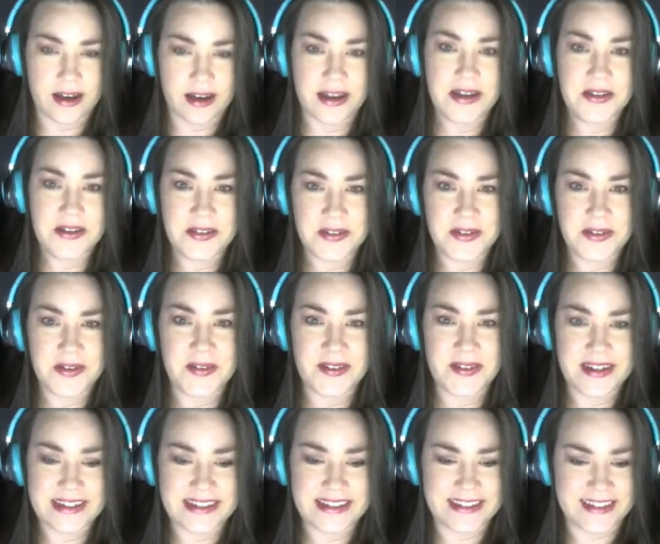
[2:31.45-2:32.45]
I had no
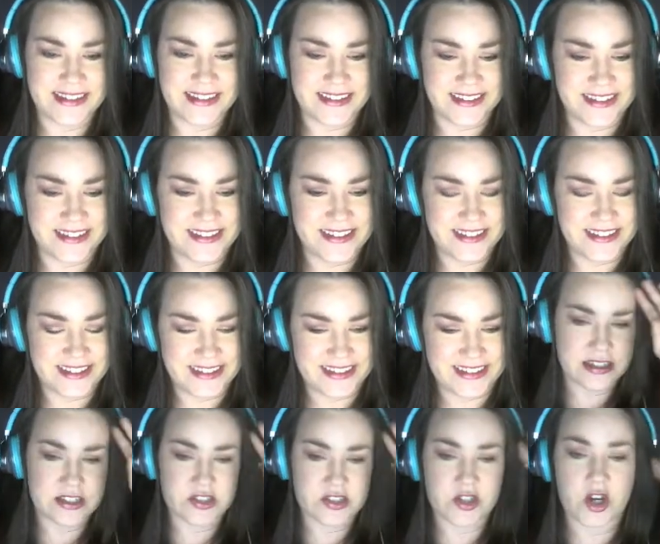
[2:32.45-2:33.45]
idea.
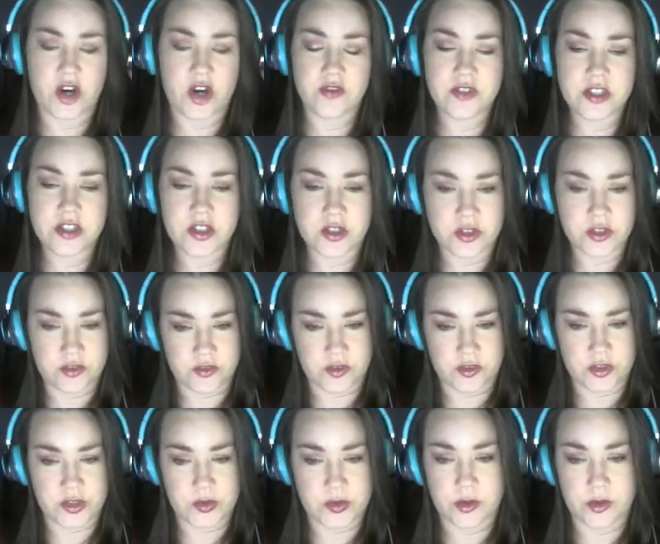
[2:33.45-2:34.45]
Is coffee good
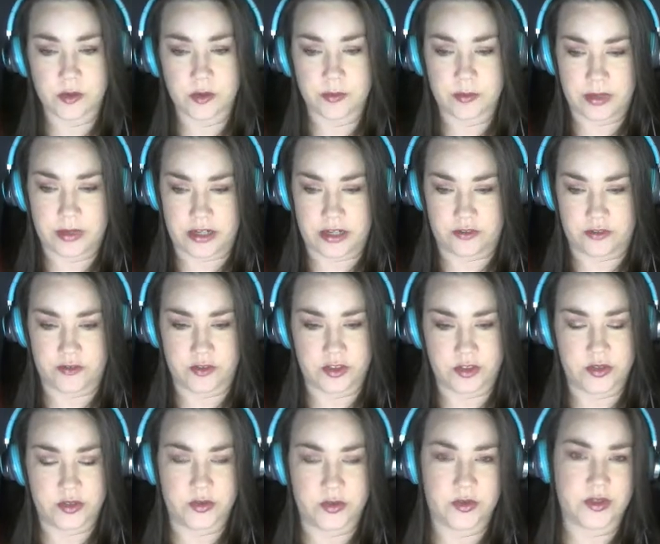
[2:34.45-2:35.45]
for you or bad for
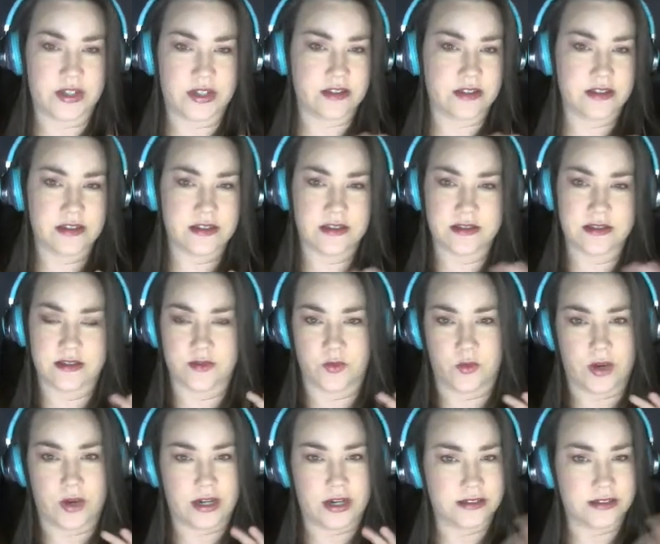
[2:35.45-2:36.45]
you? Okay, this is a
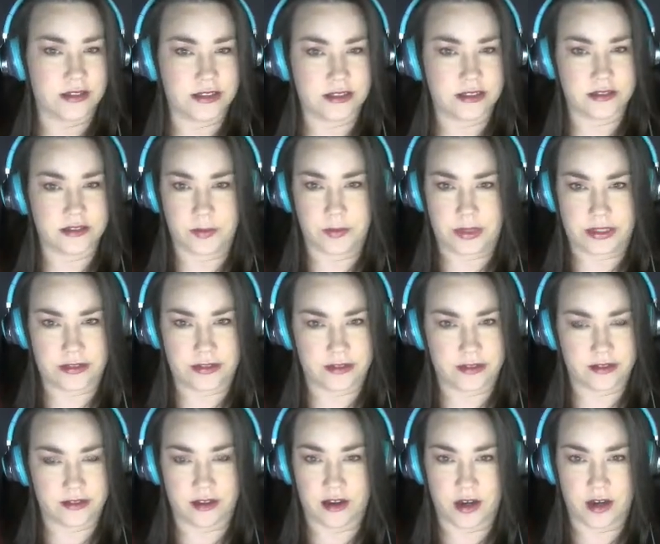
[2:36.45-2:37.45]
widely
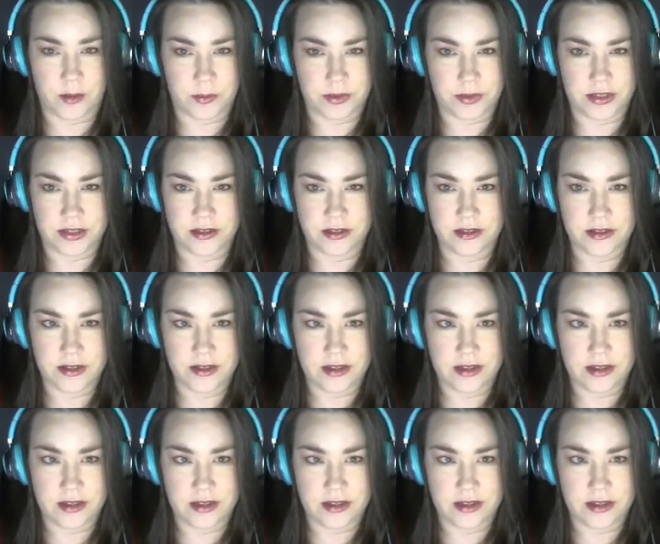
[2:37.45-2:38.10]
debated topic.